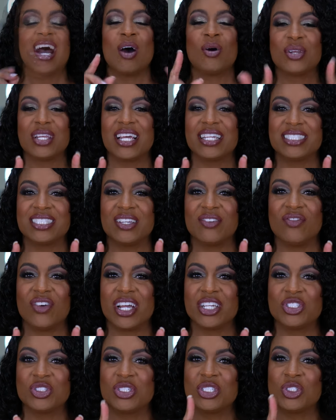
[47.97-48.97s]
I would like to
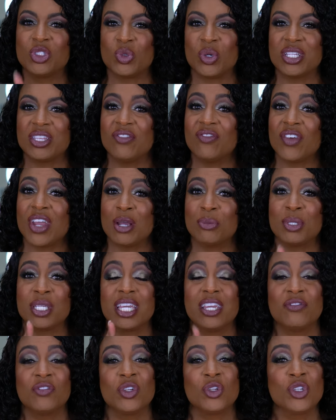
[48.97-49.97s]
invite you to join the
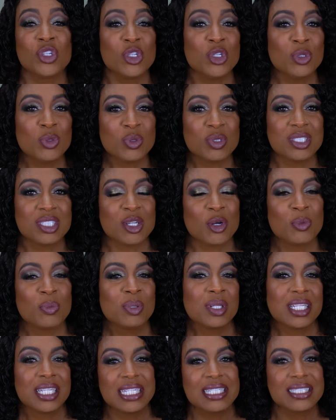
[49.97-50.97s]
family if you're new. So
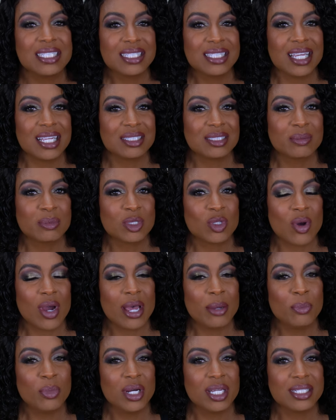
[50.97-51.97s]
please hit that
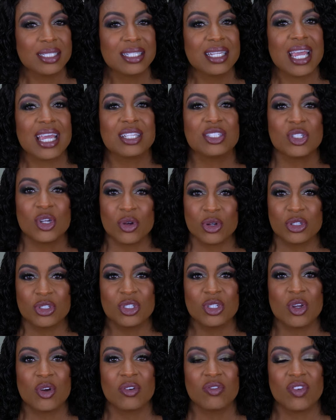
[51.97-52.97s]
subscribe button and turn on
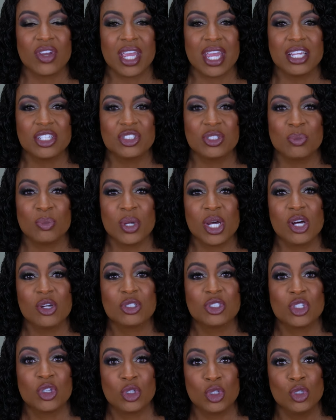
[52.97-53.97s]
your notification bell
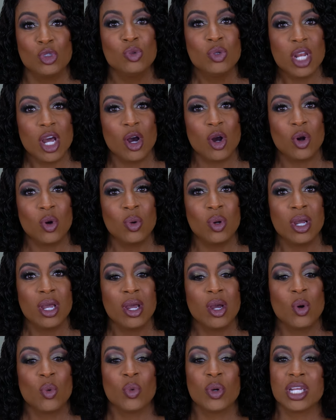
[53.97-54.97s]
so you know
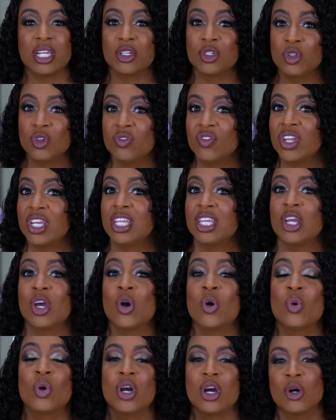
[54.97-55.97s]
when a new
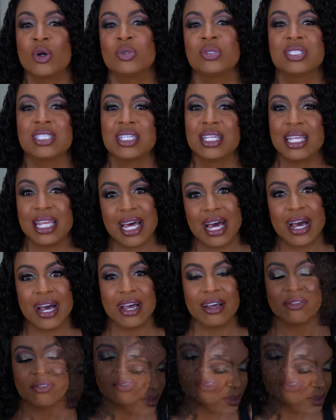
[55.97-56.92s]
video goes live.